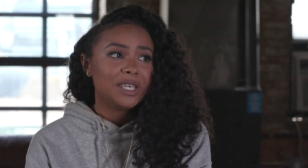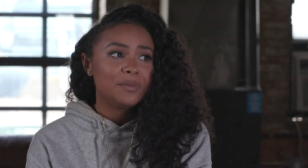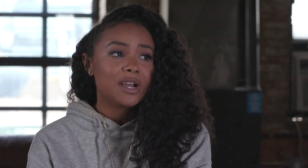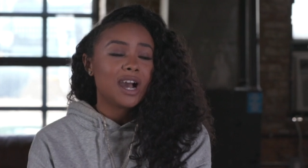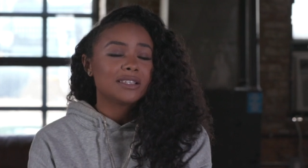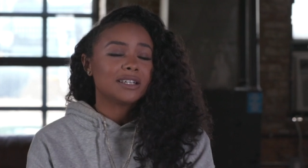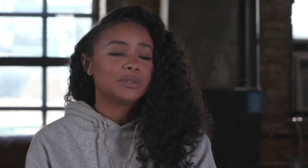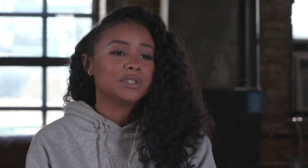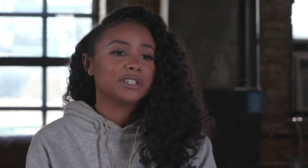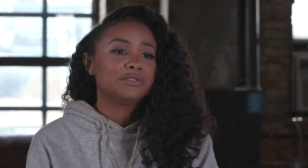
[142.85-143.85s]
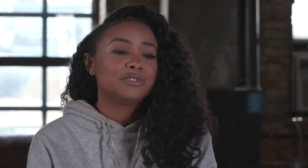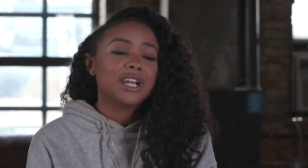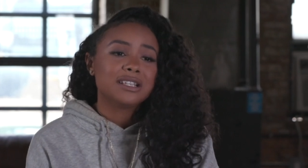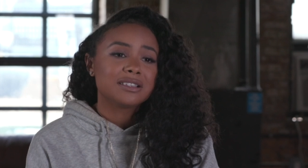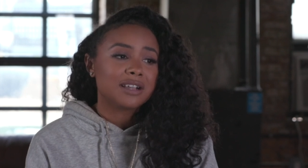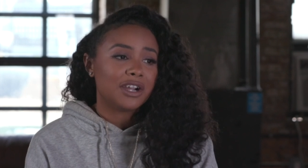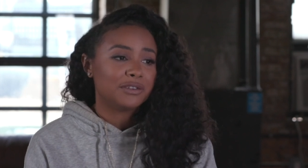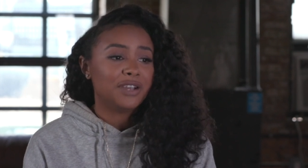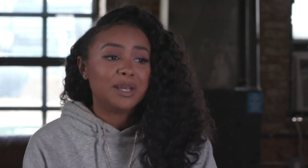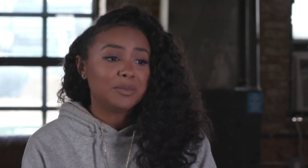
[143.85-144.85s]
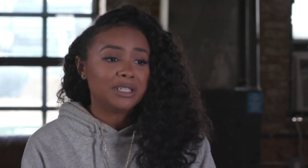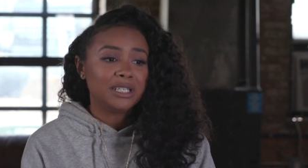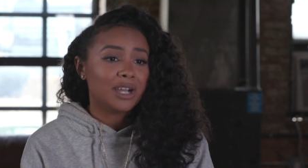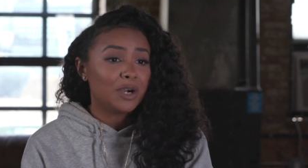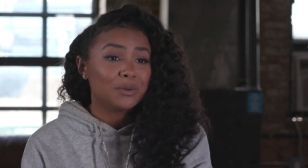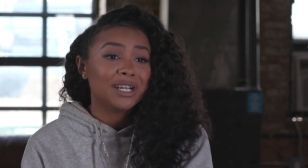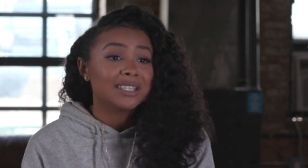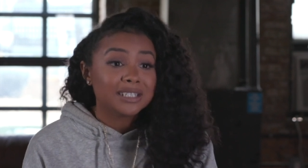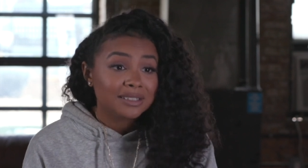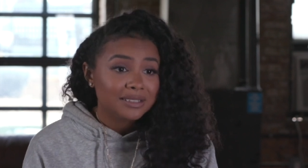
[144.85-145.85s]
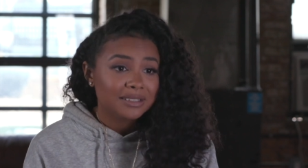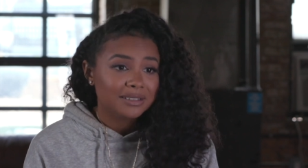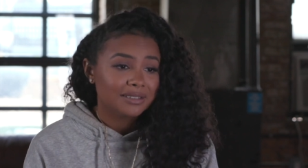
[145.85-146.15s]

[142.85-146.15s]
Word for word: keep in contact with our friends, our family, our president.